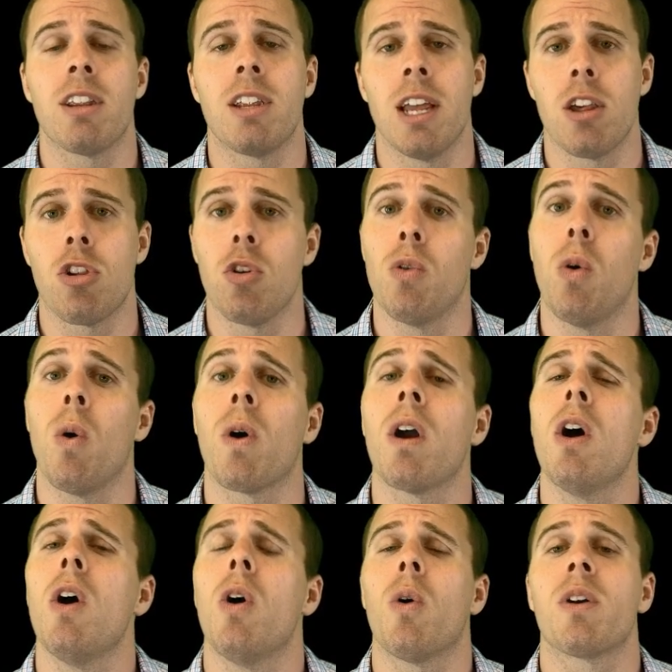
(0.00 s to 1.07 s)
tissue,
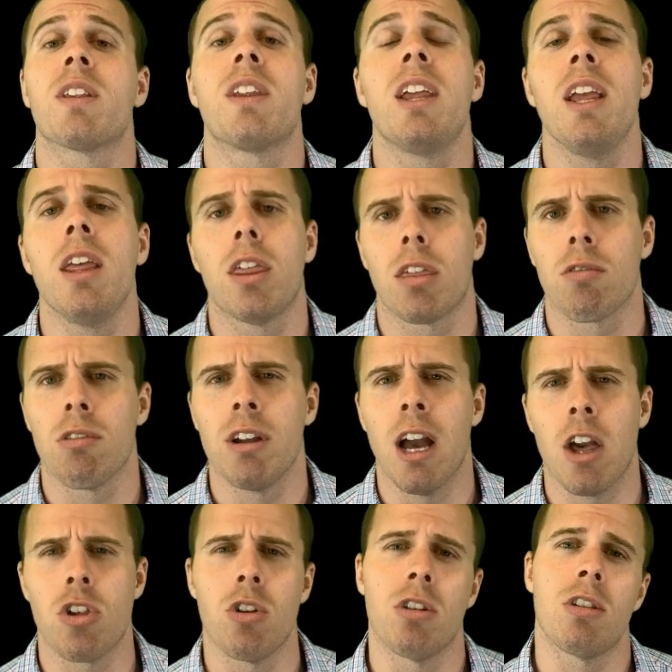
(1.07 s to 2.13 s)
or T3
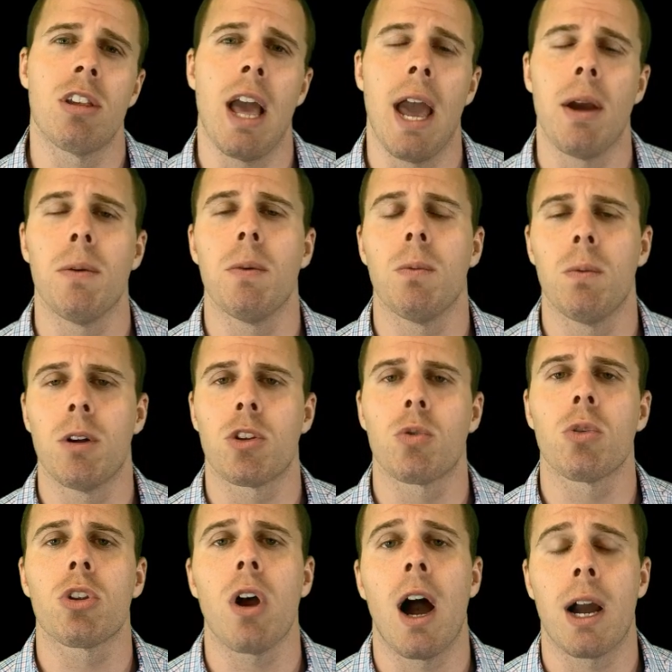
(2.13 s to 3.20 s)
I should say, which
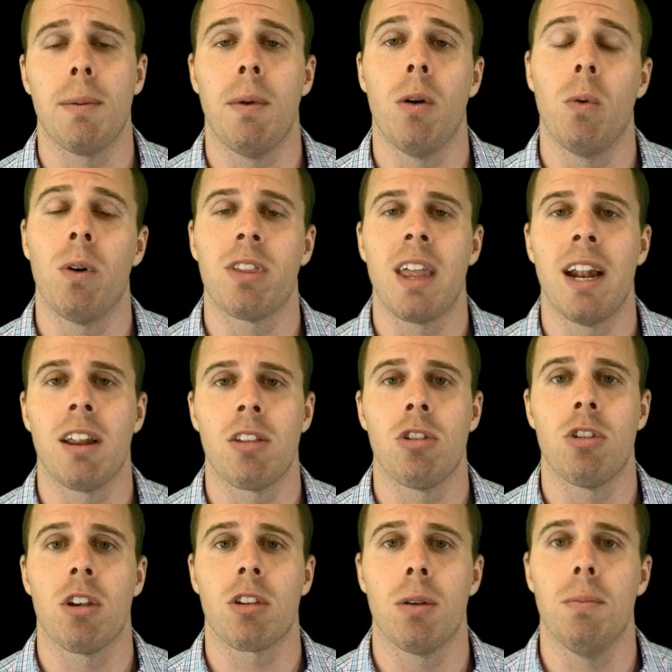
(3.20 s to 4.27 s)
we'll talk about what that is in
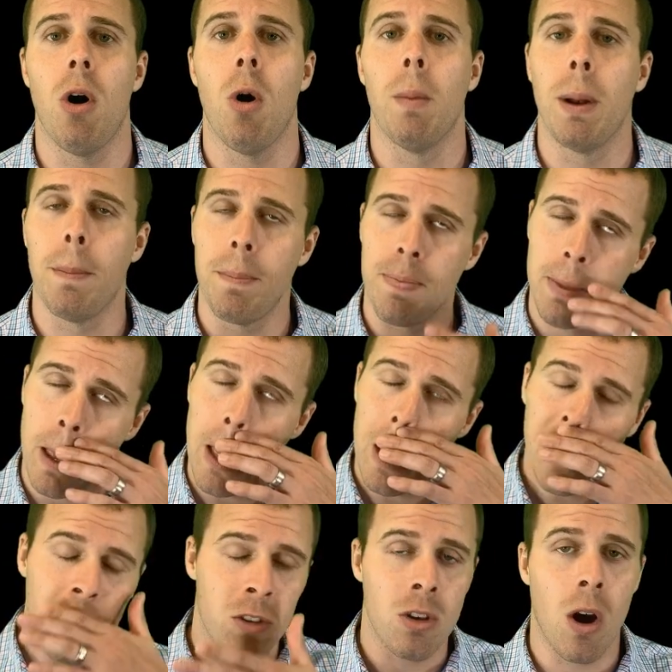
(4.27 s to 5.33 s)
just a moment.
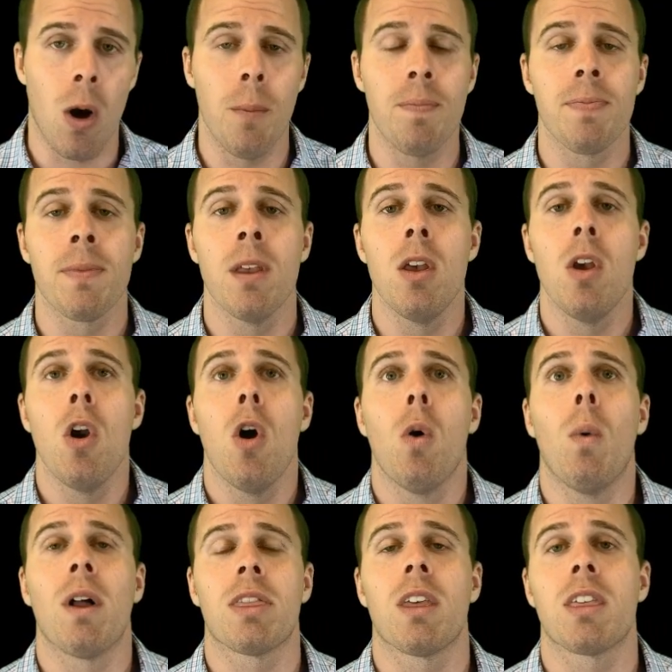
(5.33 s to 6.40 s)
So
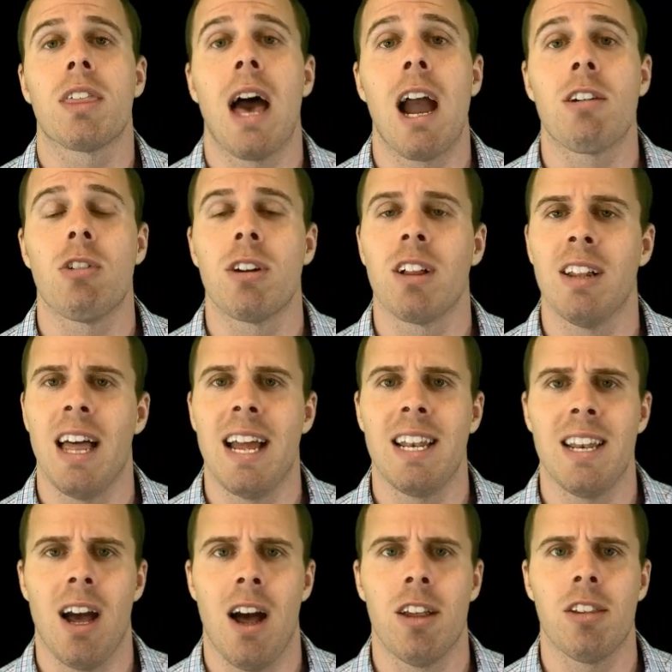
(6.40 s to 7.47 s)
what the thyroid
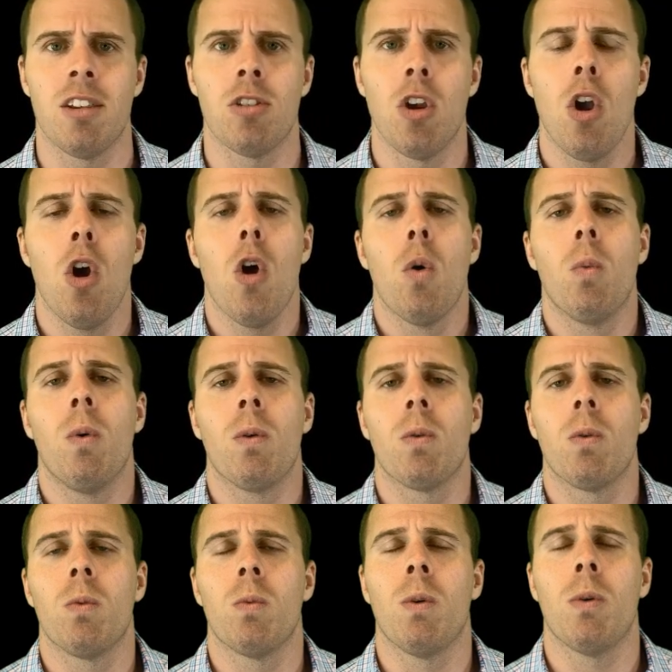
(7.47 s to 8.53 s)
gland does is, what
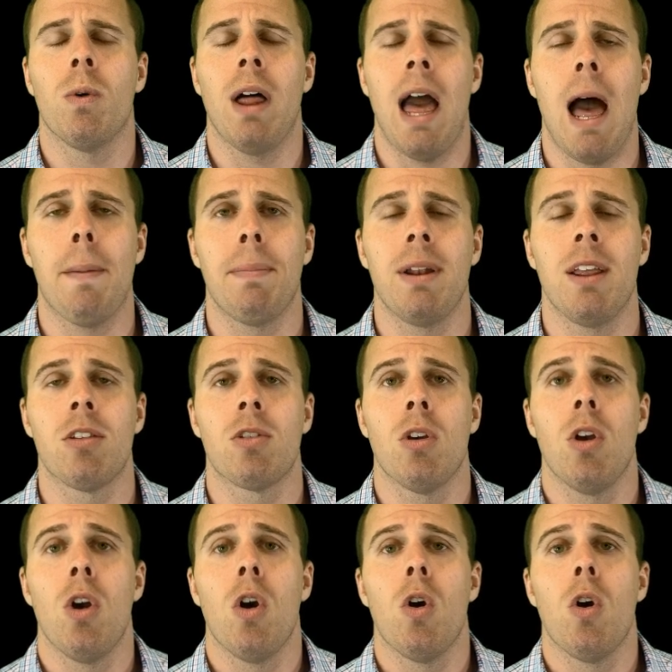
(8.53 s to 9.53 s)
will happen is,